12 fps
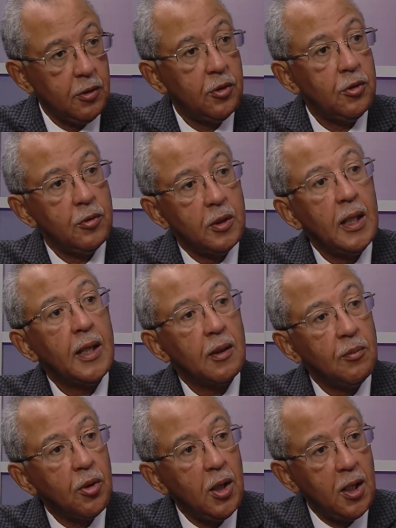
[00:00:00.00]
to
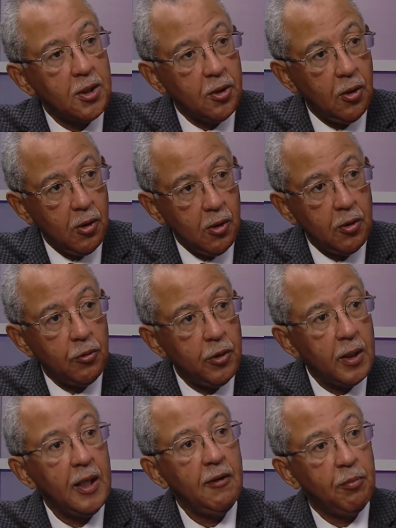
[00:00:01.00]
decompress or
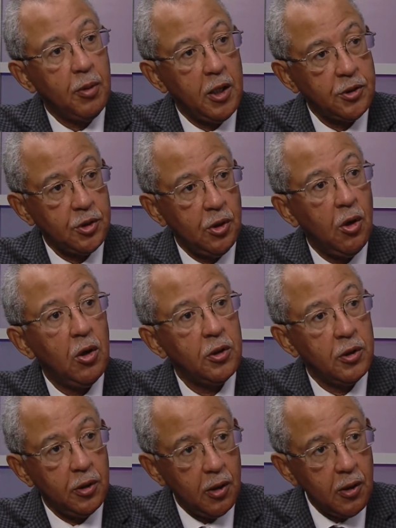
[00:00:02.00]
relieve pressure on the
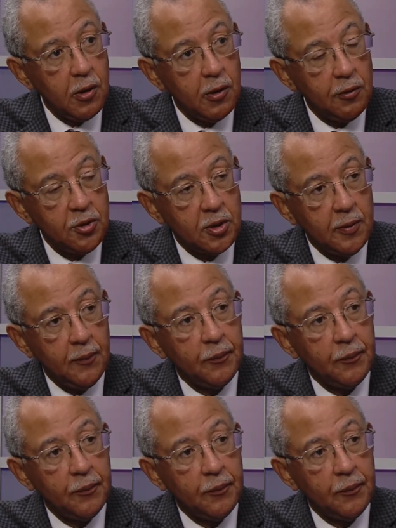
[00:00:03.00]
nerves,